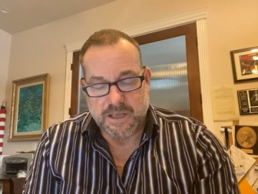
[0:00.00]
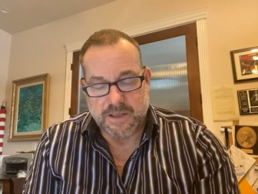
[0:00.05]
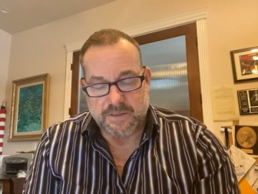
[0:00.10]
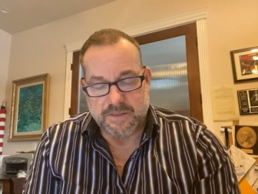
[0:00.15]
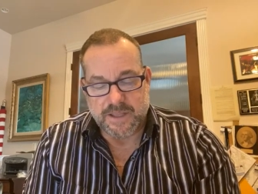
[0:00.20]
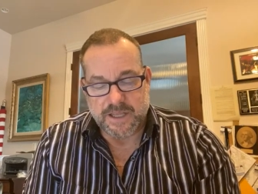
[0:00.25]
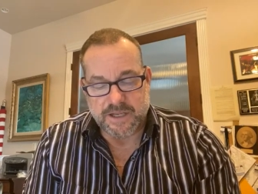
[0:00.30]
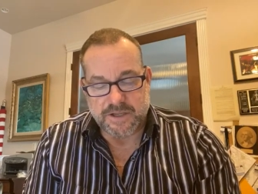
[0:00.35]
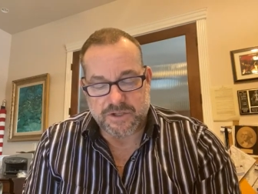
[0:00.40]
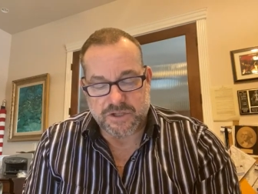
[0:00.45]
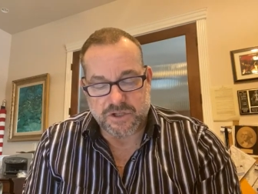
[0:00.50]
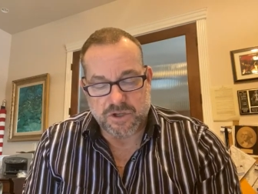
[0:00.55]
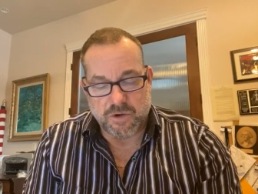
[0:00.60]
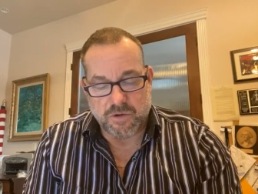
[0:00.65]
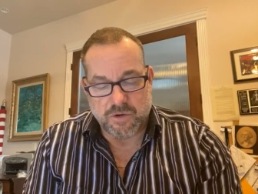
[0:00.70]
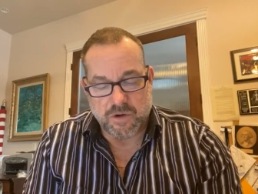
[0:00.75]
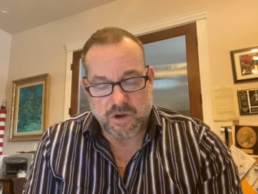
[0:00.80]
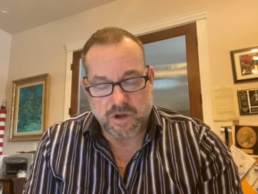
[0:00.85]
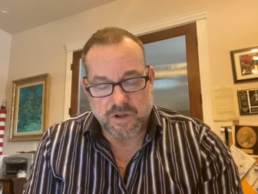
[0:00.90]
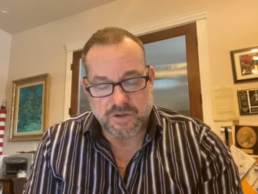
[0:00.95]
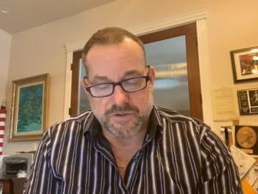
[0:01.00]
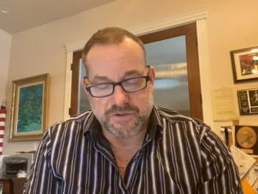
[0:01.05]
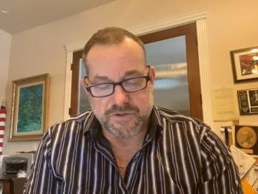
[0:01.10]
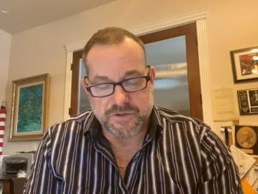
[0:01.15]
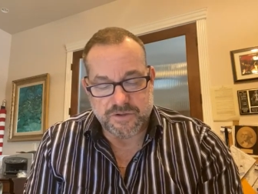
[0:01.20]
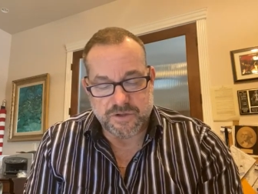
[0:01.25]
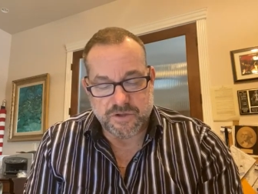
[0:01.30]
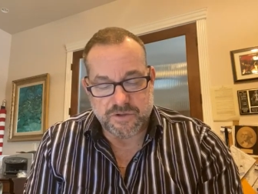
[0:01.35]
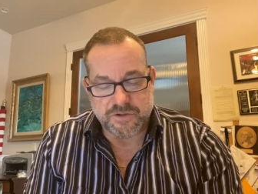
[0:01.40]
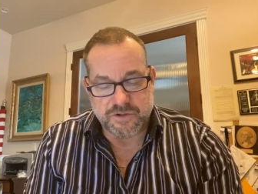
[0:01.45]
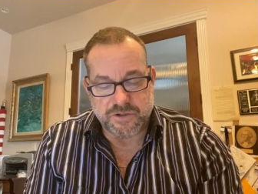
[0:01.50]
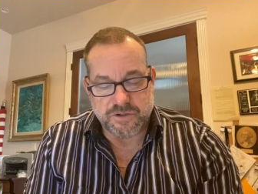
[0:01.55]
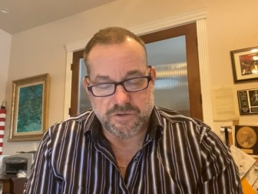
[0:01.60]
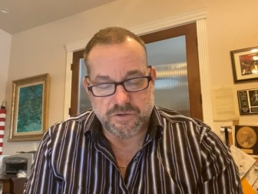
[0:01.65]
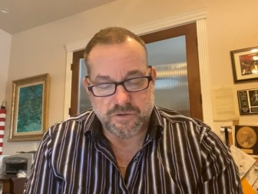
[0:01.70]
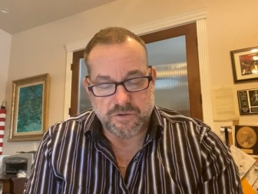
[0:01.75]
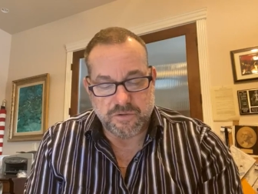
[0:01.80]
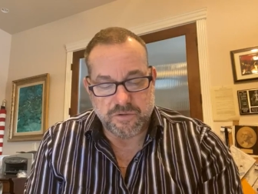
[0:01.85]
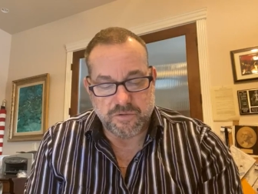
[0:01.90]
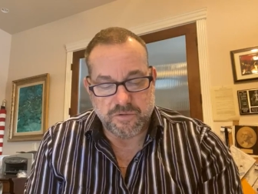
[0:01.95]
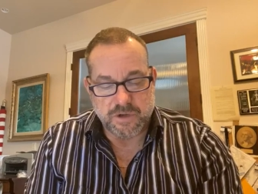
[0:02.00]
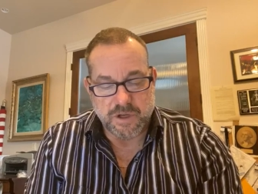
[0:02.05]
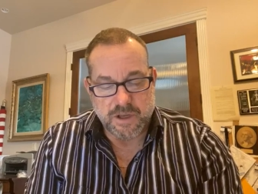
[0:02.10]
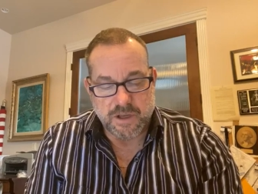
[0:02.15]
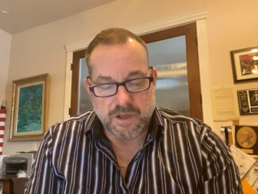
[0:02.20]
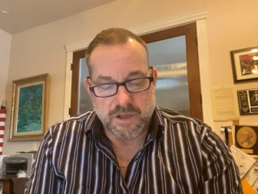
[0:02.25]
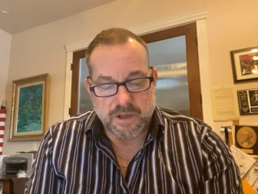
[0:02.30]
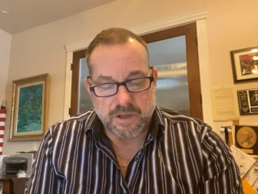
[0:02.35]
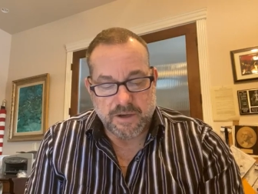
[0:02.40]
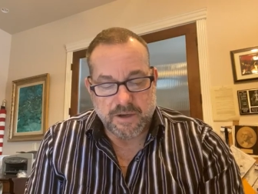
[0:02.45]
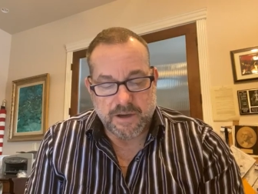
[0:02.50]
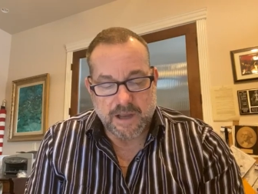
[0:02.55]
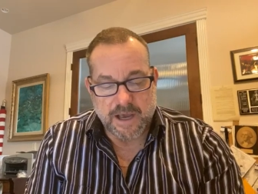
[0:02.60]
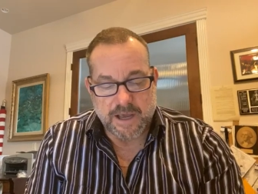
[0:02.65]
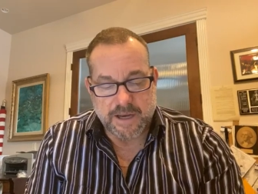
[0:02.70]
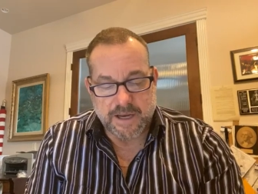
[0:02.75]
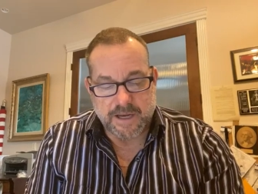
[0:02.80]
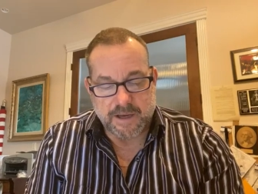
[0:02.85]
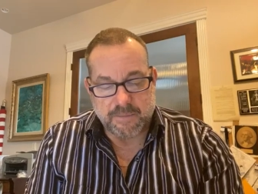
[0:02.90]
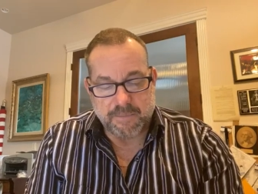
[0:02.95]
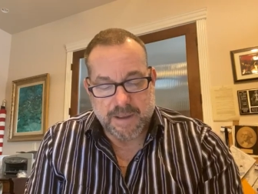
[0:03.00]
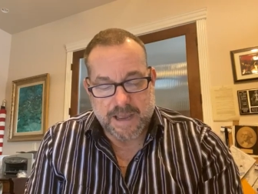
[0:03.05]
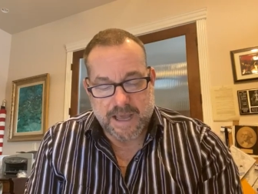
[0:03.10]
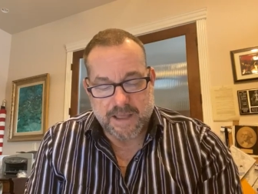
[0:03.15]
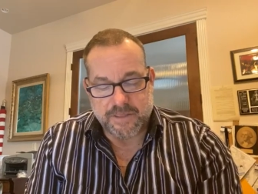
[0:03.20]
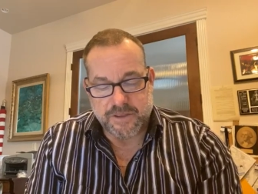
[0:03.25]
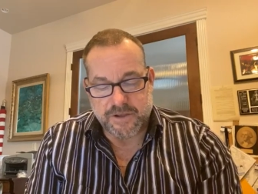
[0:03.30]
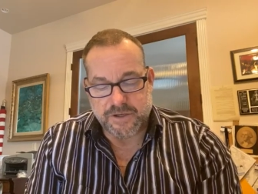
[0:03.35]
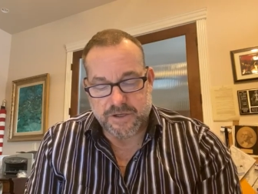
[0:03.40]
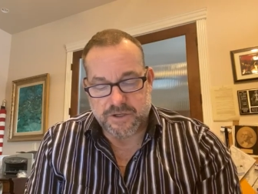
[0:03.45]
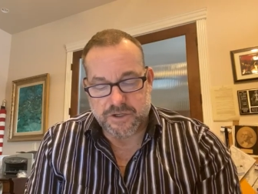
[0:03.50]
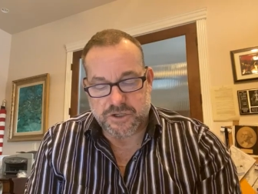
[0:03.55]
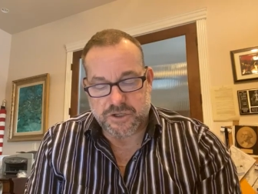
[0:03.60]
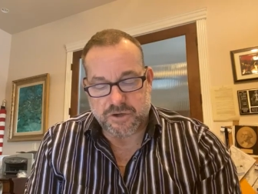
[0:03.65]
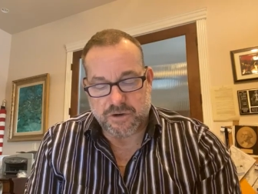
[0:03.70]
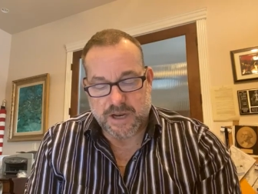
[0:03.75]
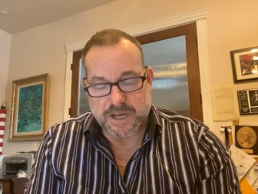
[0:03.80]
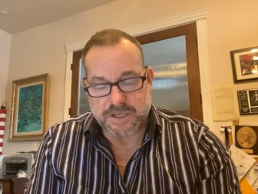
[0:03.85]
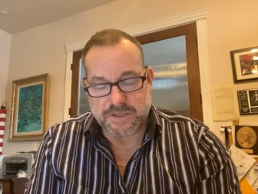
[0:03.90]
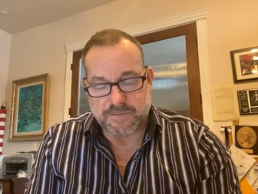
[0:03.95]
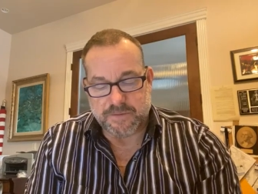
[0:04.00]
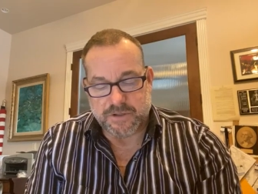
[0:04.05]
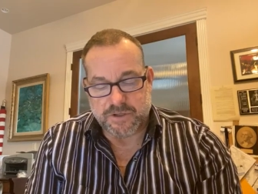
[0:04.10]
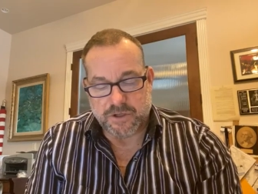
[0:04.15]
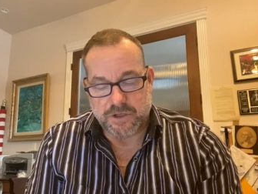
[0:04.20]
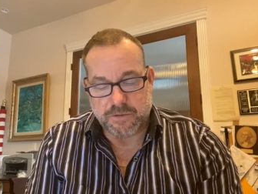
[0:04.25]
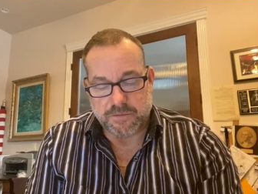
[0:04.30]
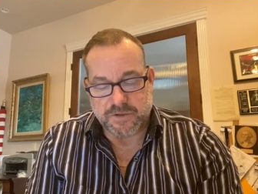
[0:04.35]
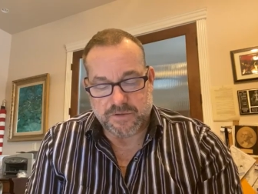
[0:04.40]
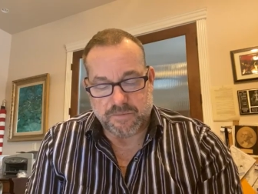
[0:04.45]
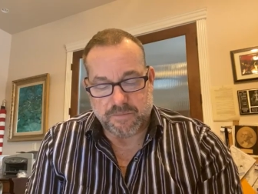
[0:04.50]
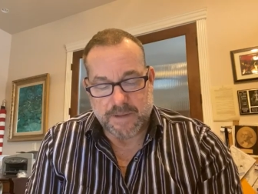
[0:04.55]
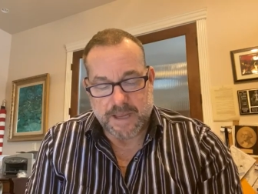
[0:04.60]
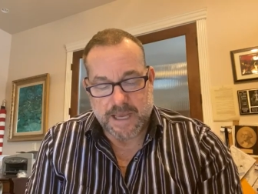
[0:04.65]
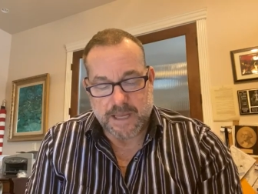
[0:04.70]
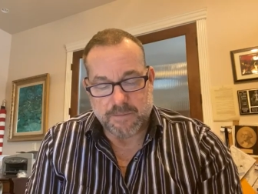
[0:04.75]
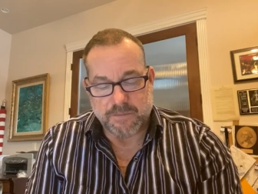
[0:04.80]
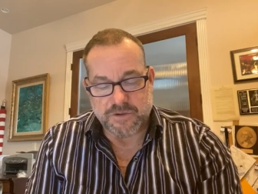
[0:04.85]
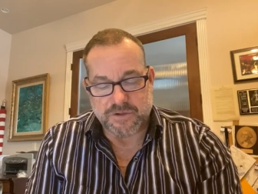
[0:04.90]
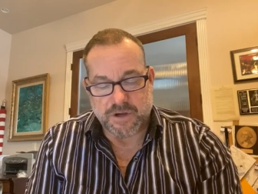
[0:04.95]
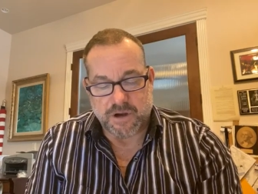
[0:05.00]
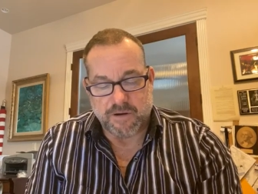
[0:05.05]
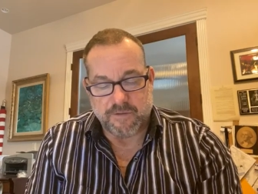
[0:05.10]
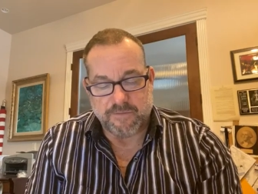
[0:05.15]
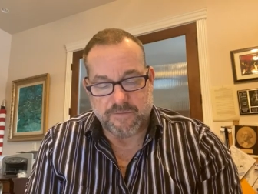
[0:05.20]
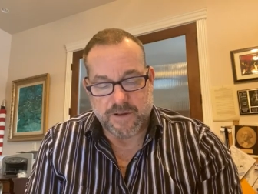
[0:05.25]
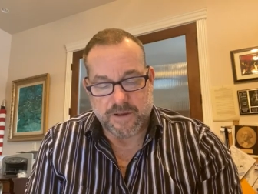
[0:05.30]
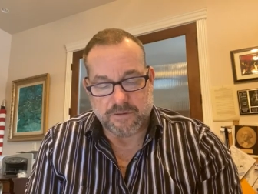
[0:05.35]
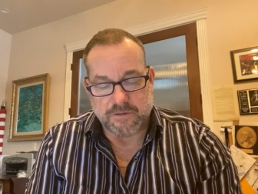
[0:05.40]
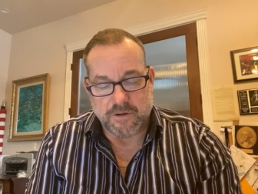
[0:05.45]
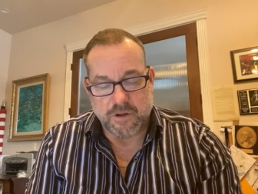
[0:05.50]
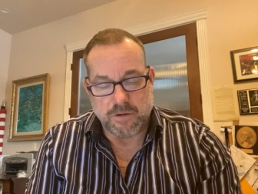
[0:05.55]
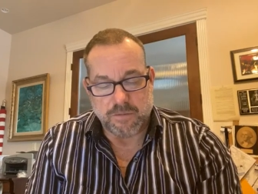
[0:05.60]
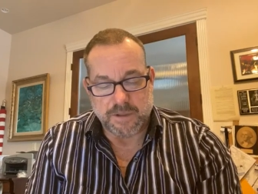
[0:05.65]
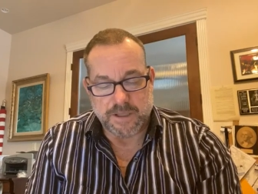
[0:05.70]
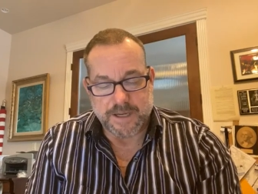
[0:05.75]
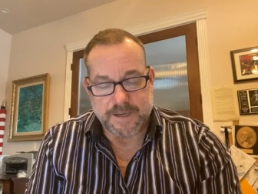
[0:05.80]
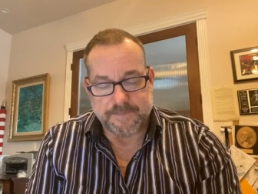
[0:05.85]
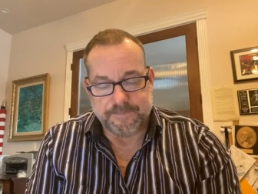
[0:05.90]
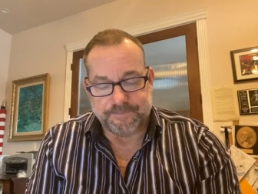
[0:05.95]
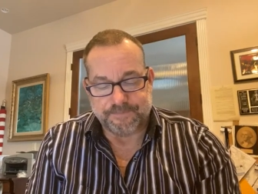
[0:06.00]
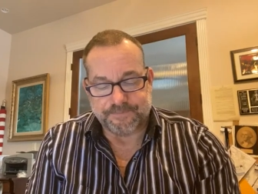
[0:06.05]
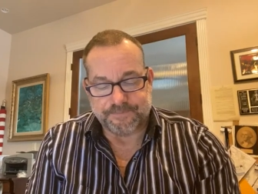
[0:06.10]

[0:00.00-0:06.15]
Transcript: These so called zoo zoonotic pathogens transmitted to humans from animals are found globally.